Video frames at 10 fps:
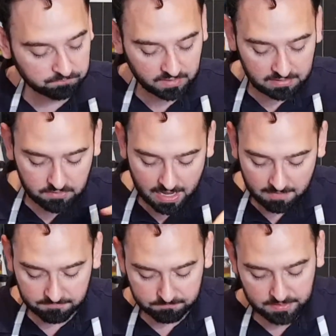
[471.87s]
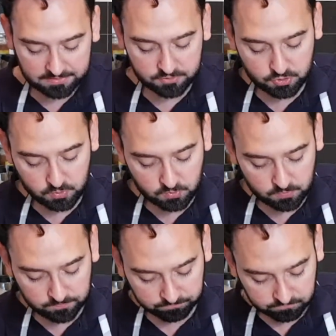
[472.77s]
If you happen
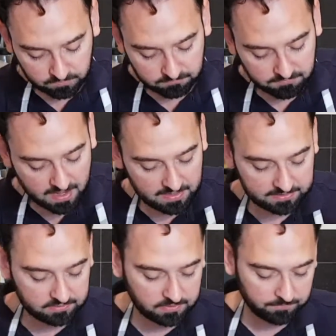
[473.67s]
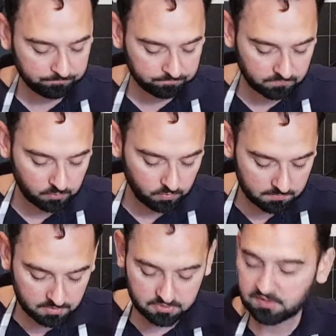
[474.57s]
to find
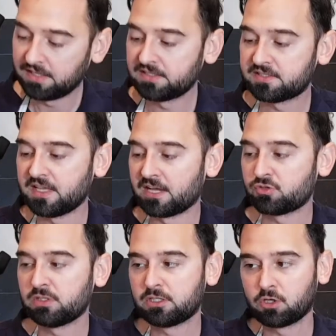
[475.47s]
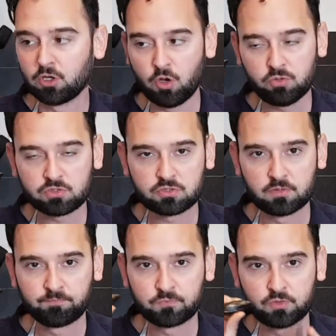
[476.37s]
one mussel that is actually closed,
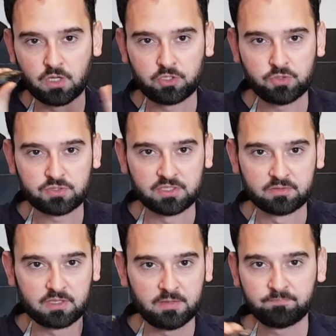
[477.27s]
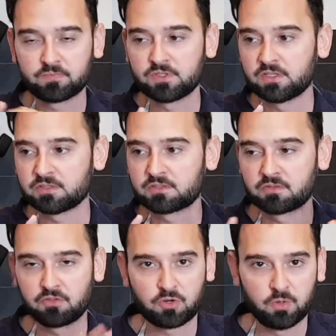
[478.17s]
do not use it, okay? Just
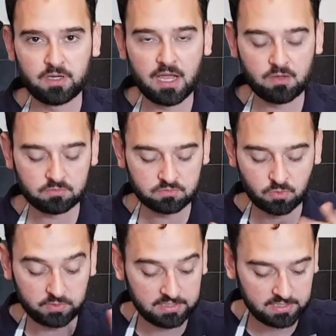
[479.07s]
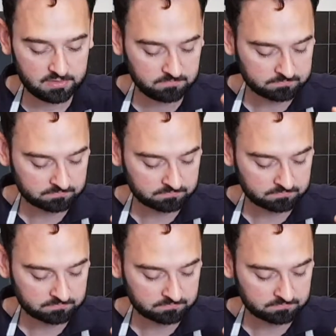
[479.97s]
throw it out, don't eat it,